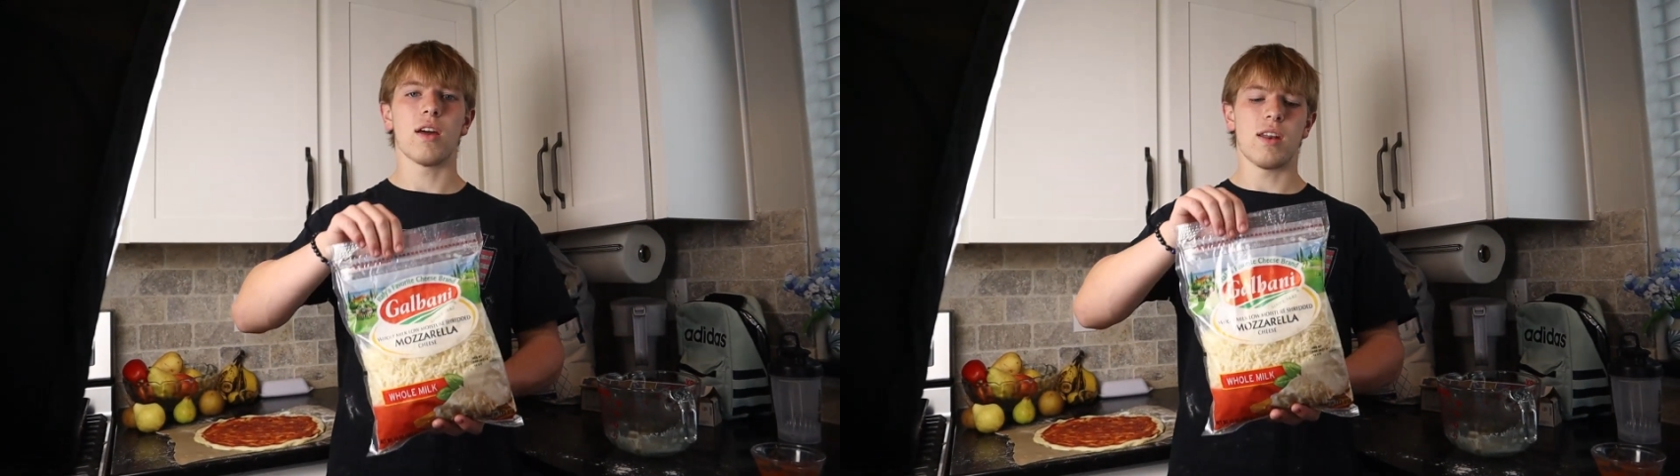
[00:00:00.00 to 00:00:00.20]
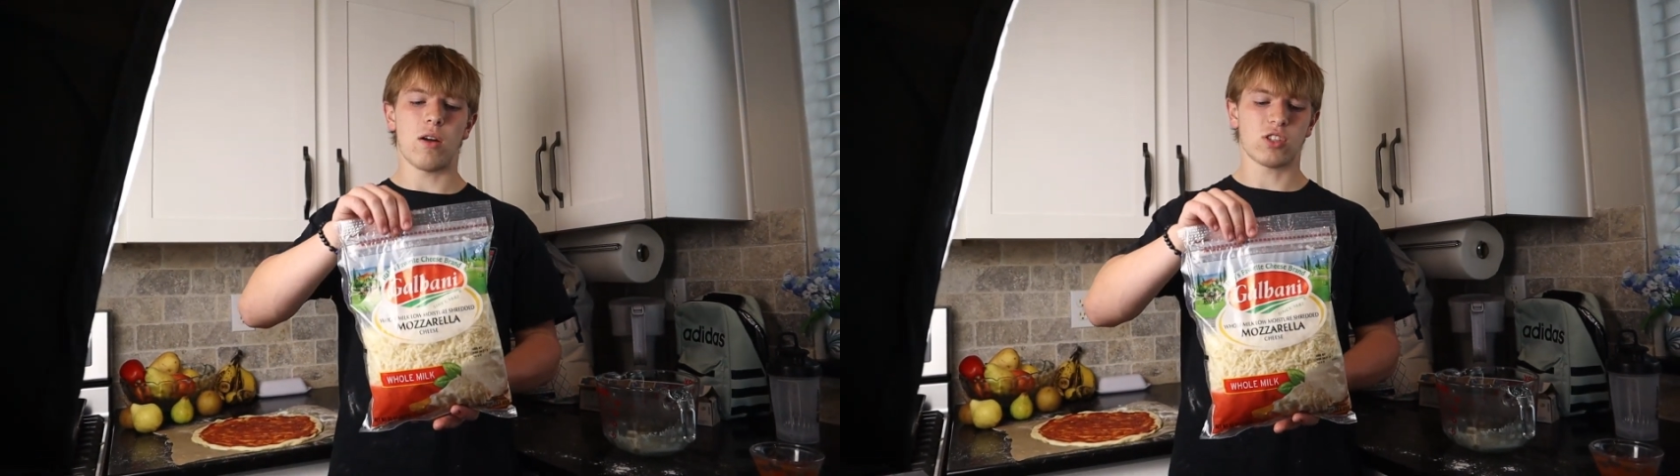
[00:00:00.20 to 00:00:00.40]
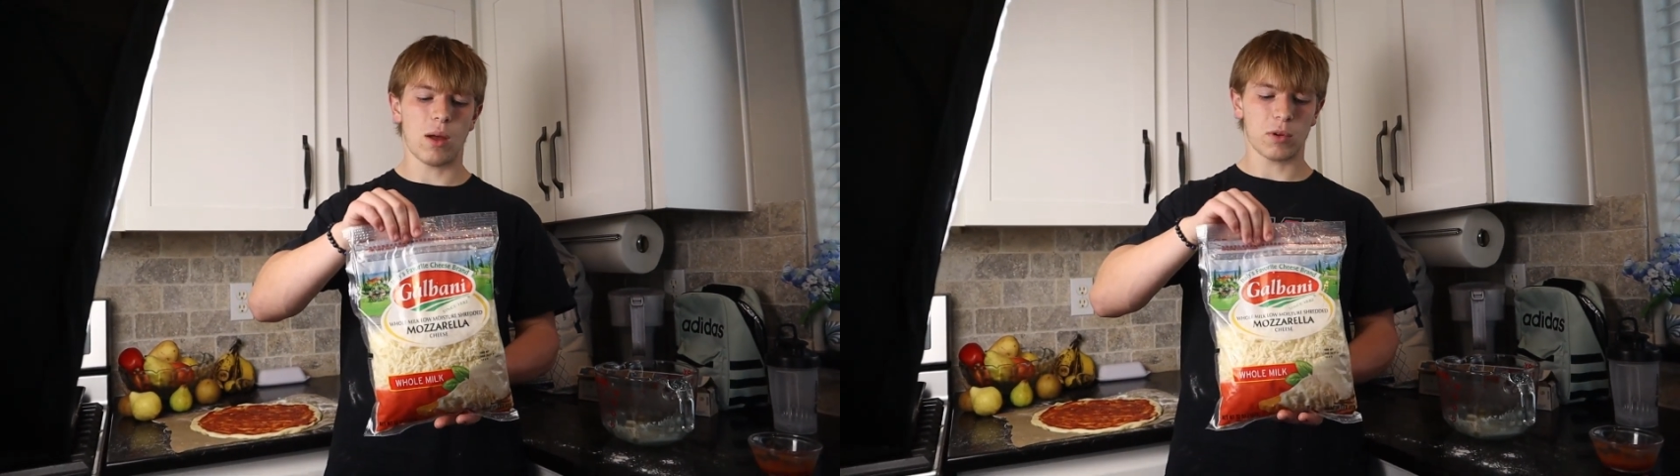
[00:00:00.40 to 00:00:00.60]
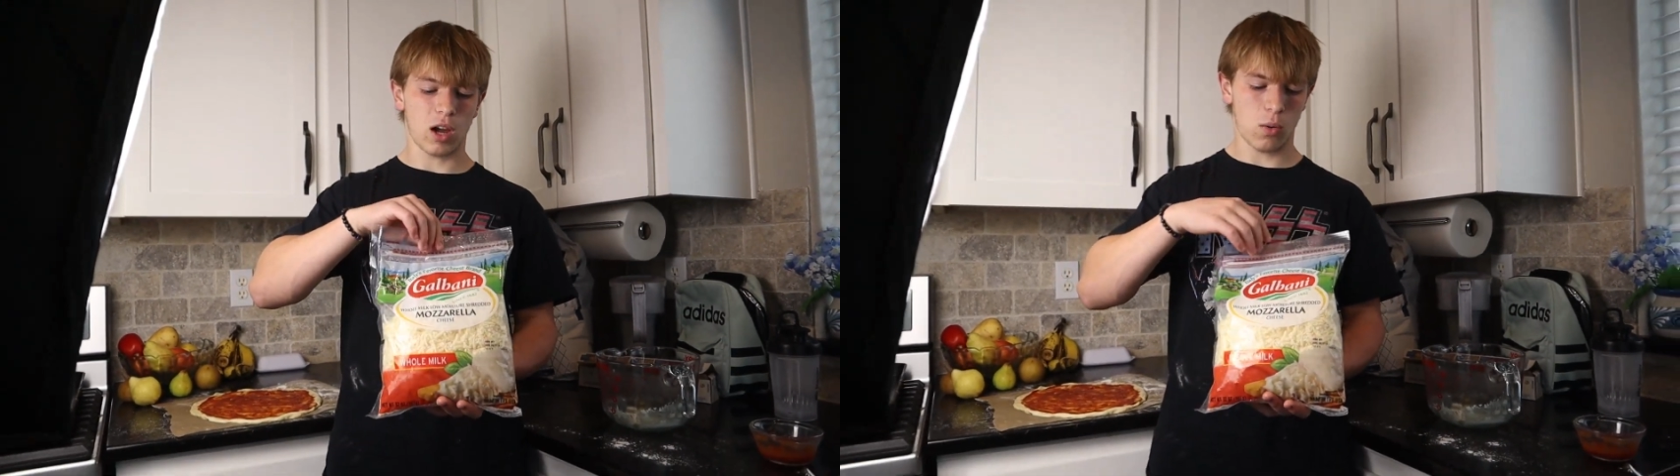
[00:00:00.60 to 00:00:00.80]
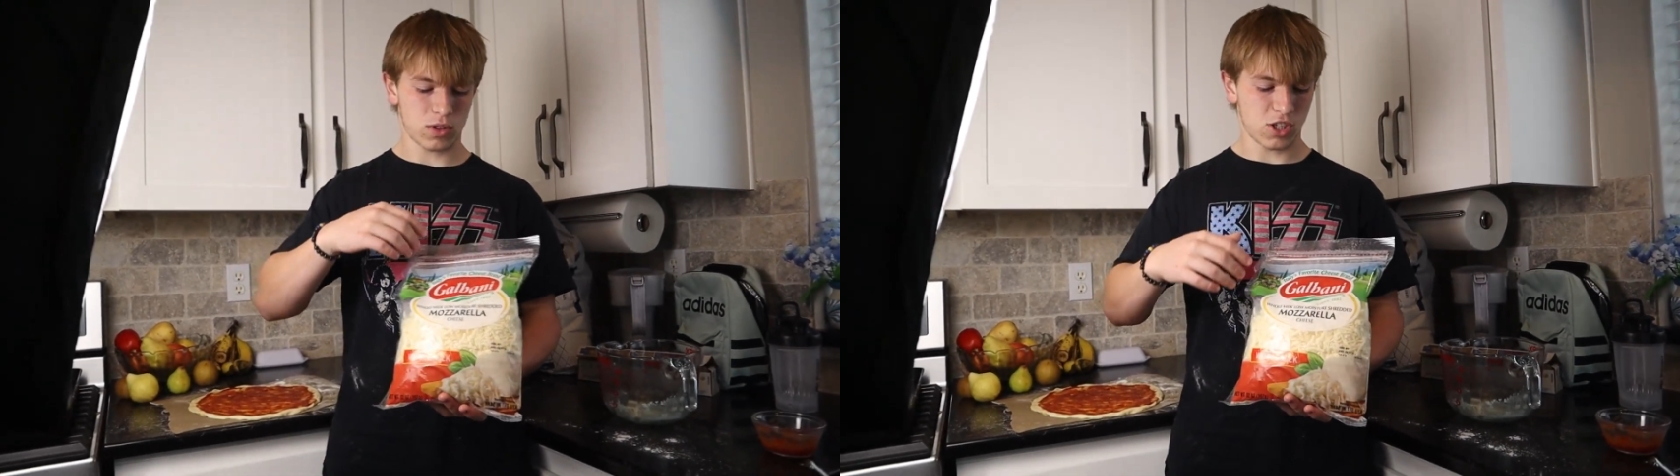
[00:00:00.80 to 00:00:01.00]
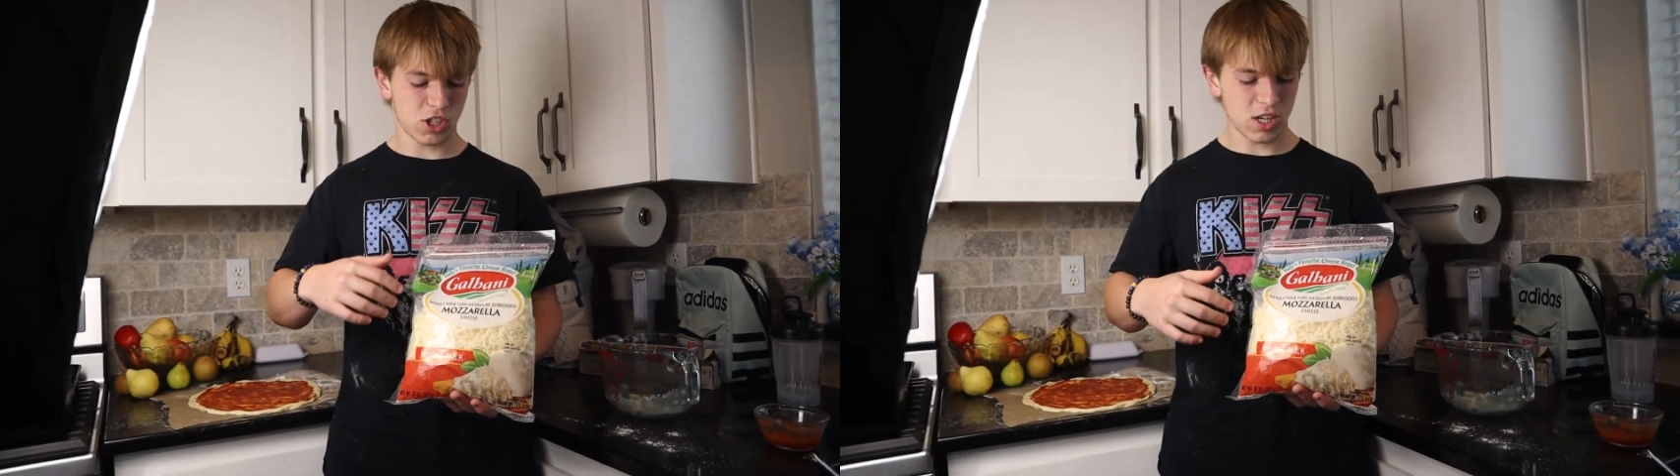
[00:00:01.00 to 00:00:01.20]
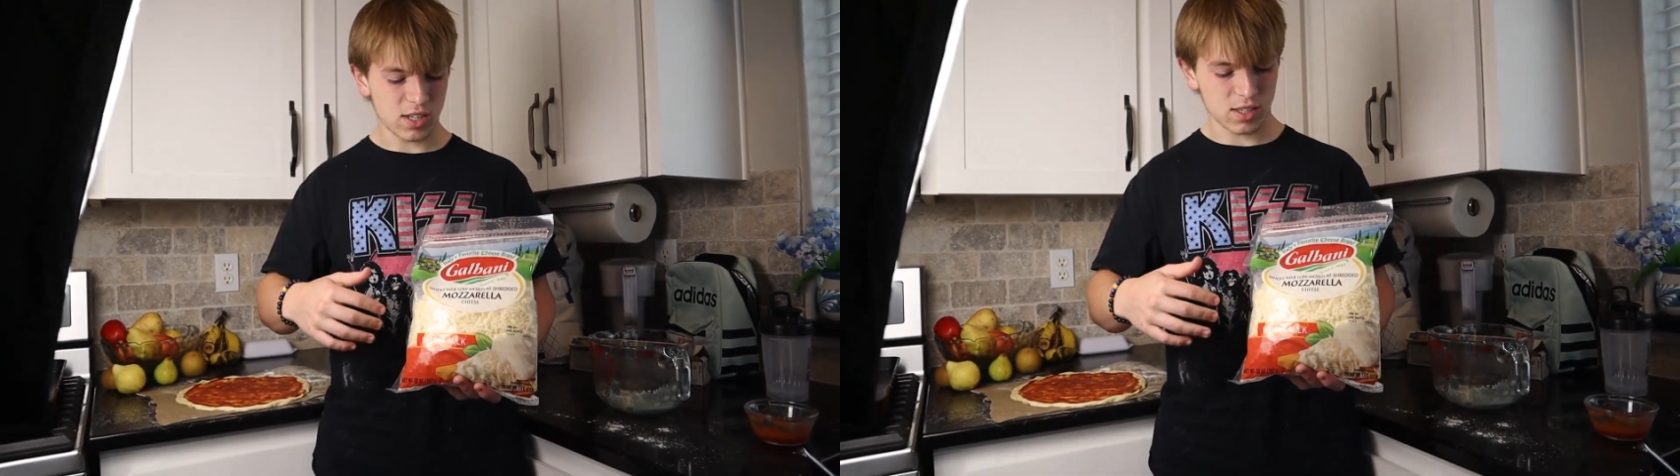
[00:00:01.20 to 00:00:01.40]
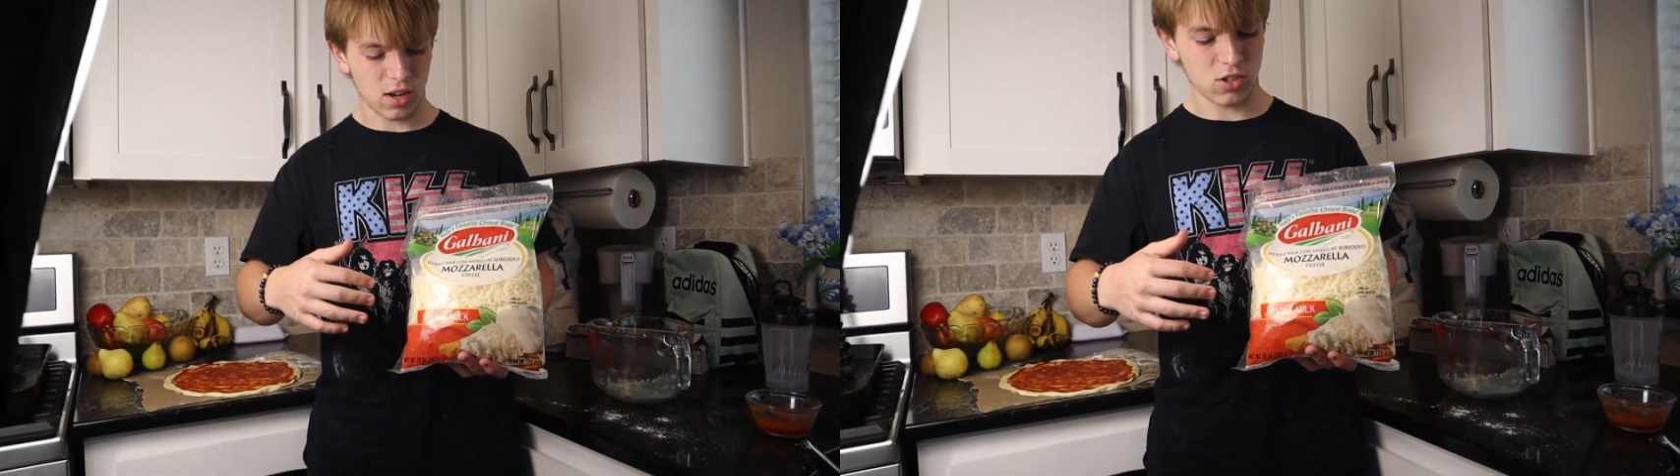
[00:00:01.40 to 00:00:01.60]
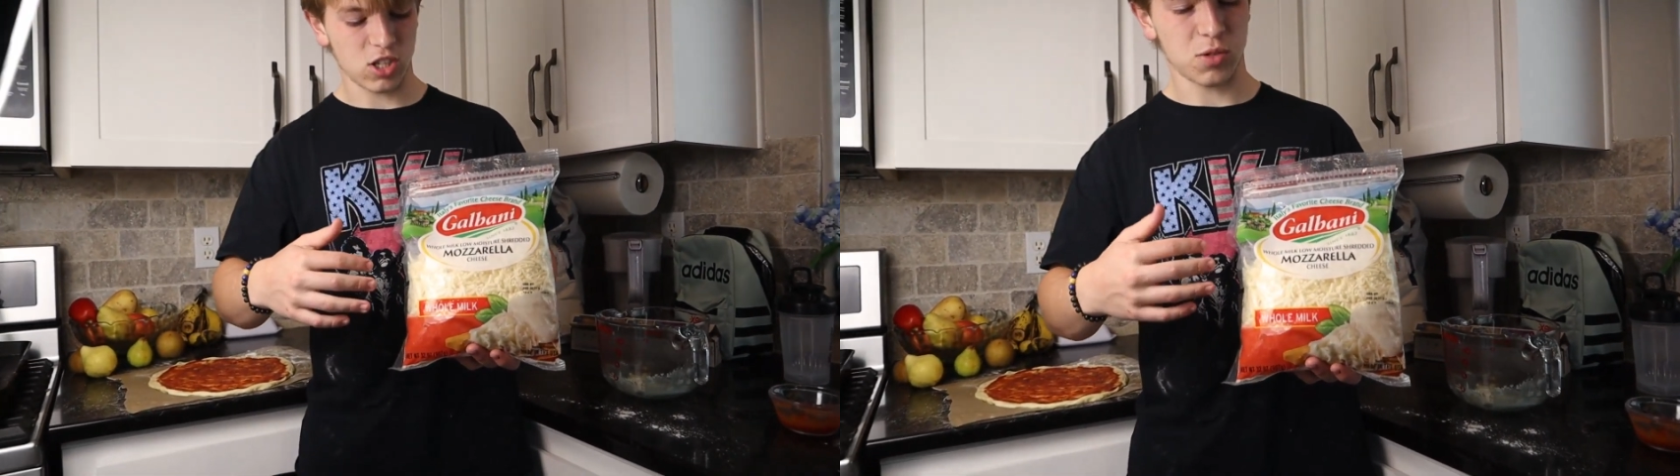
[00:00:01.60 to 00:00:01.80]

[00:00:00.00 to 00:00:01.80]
Now it's time to go in with the cheese, and there's a